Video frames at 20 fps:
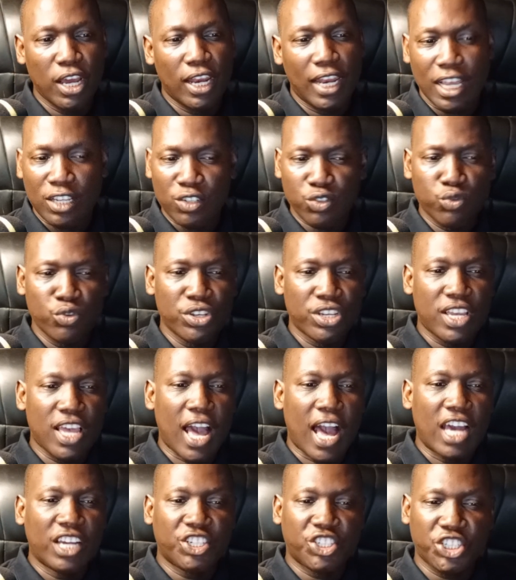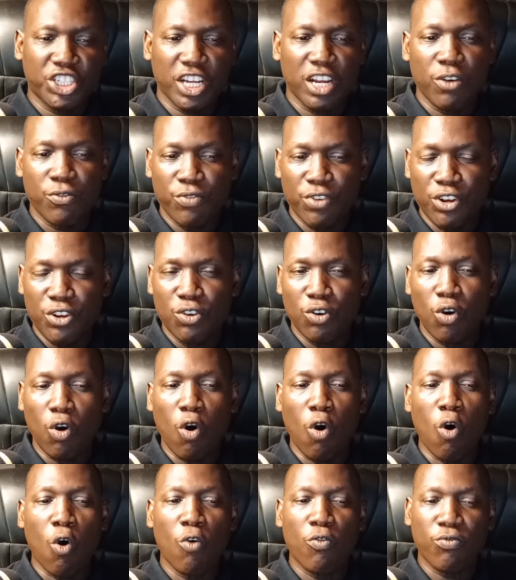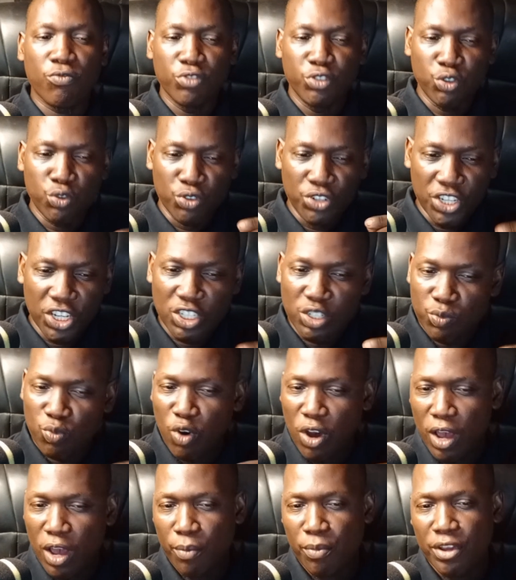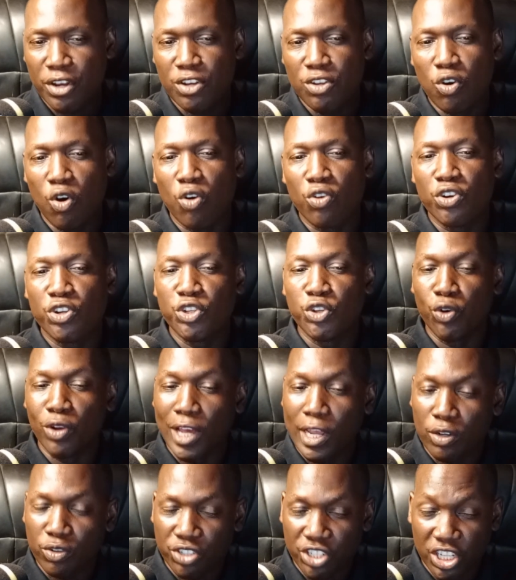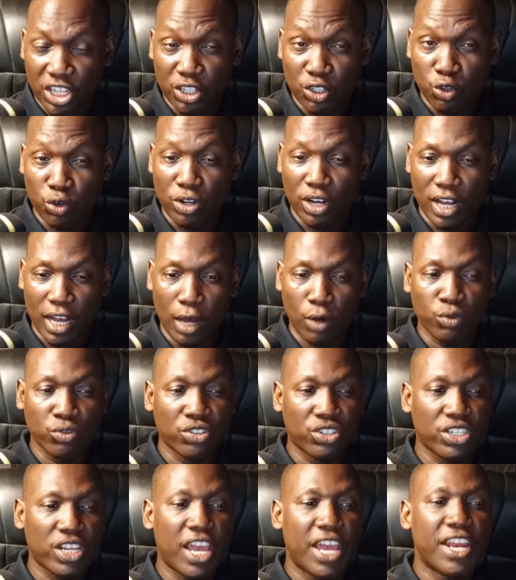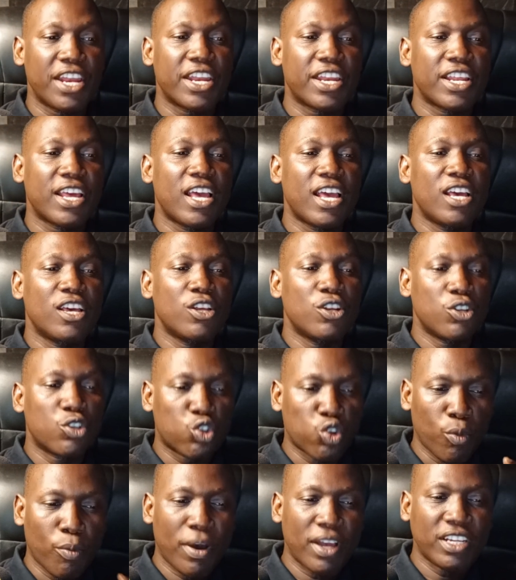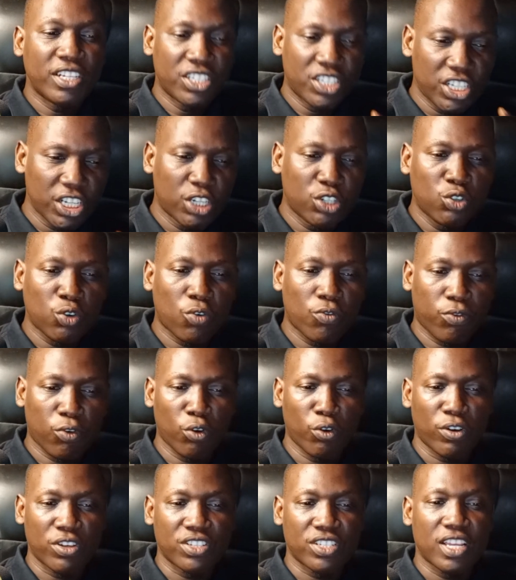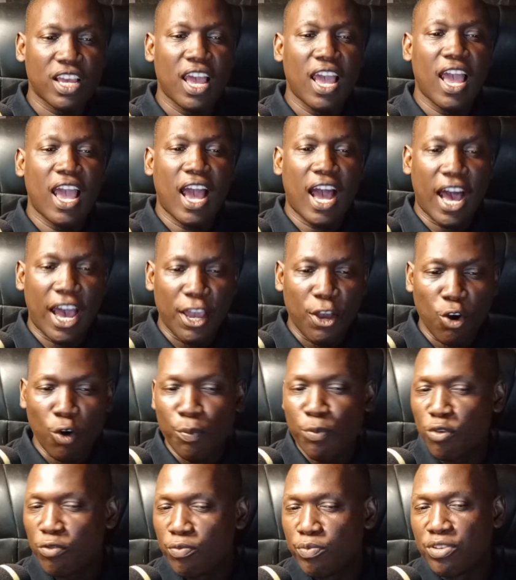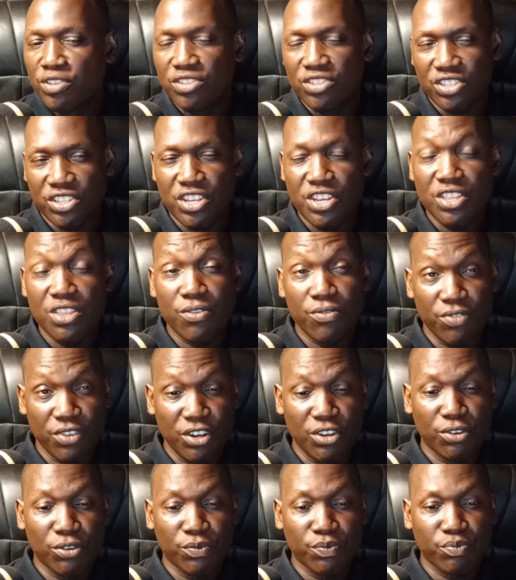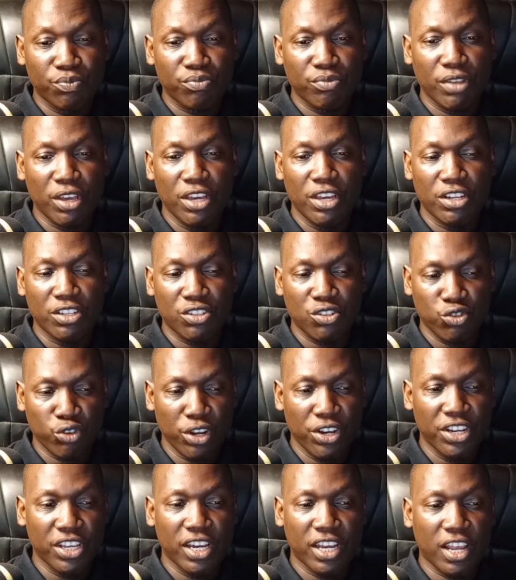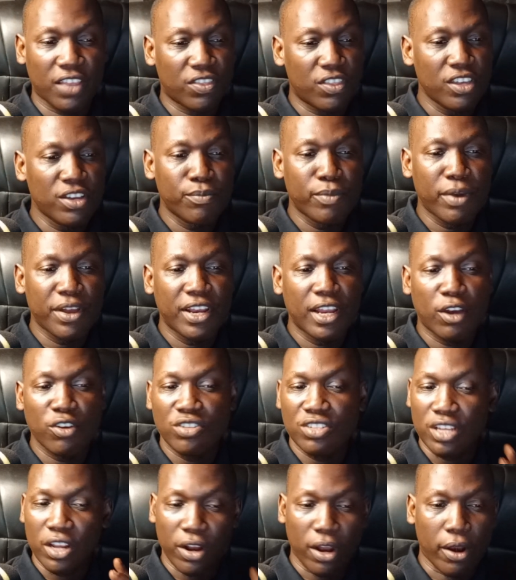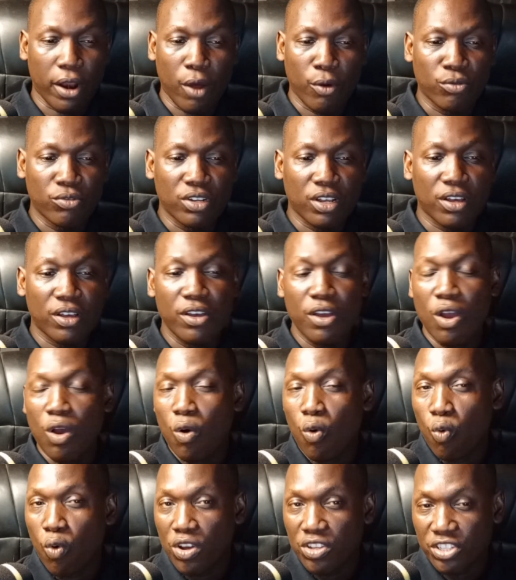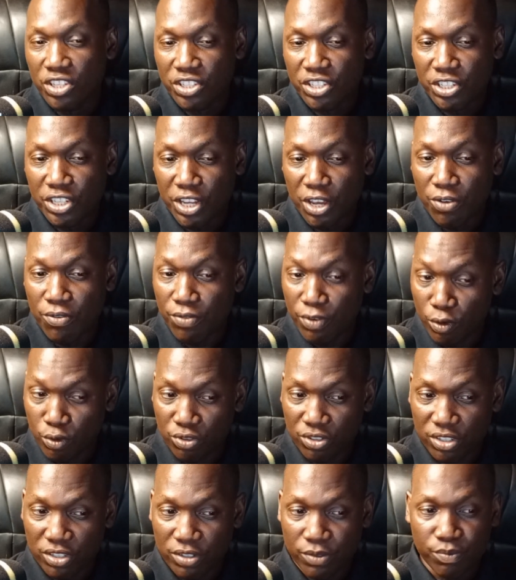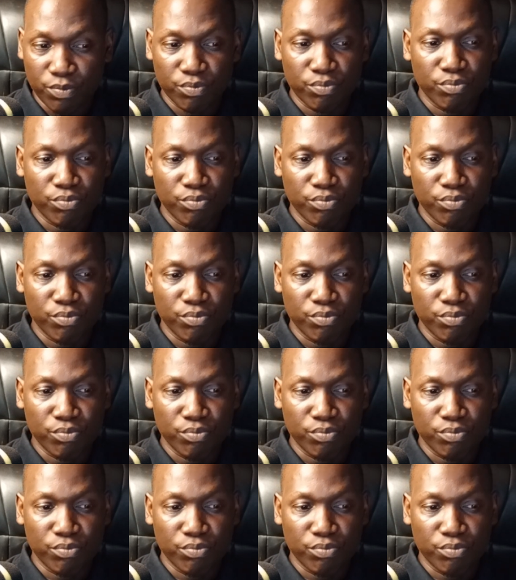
Last week, I shared a video of Junet Mohammed on YOLENO TikTok account. And to my TikTok followers, I hope you've been seeing the video. It's trending, and I think by now it's around 160K views.